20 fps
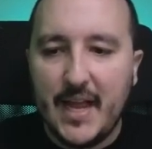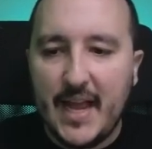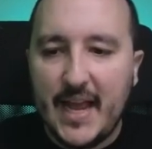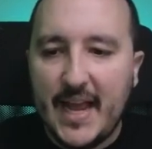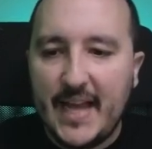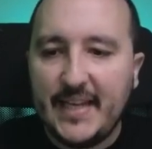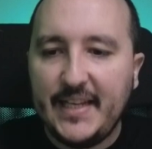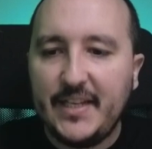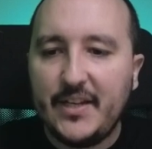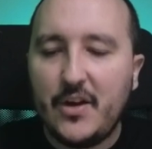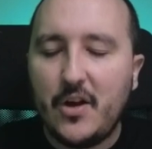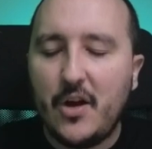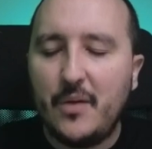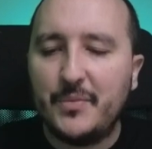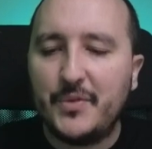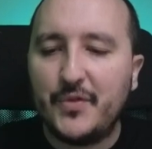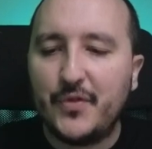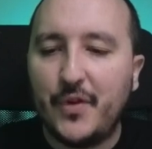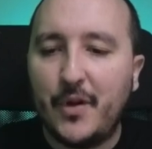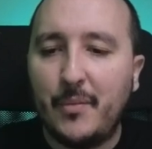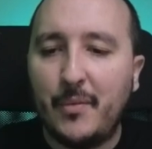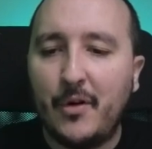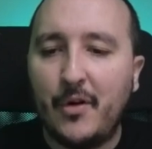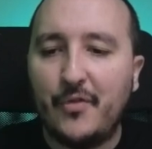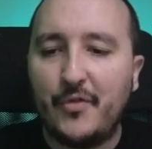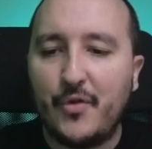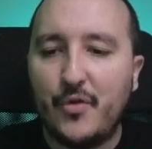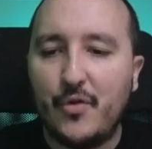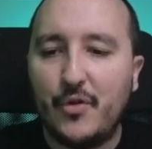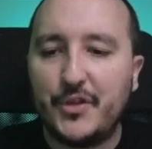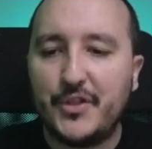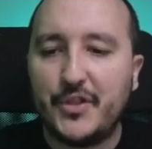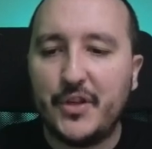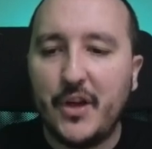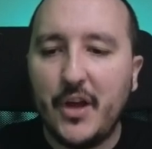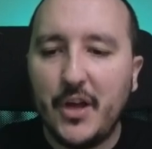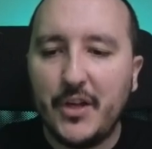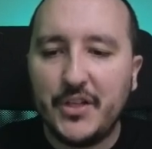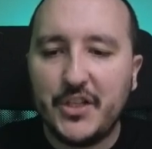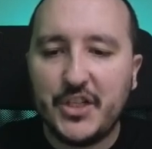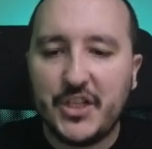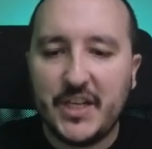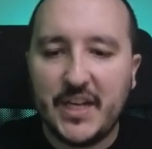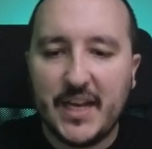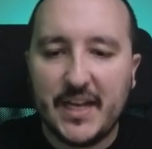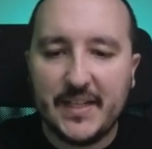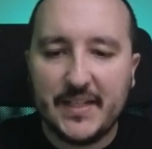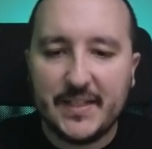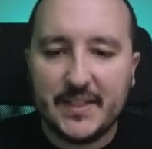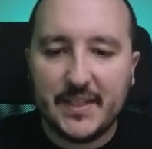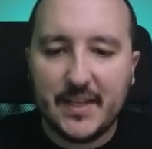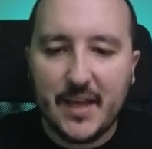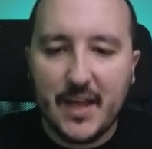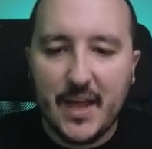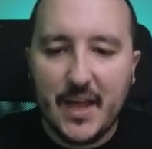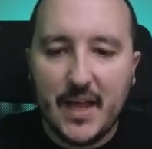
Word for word: And it comes from, of course, UnJS,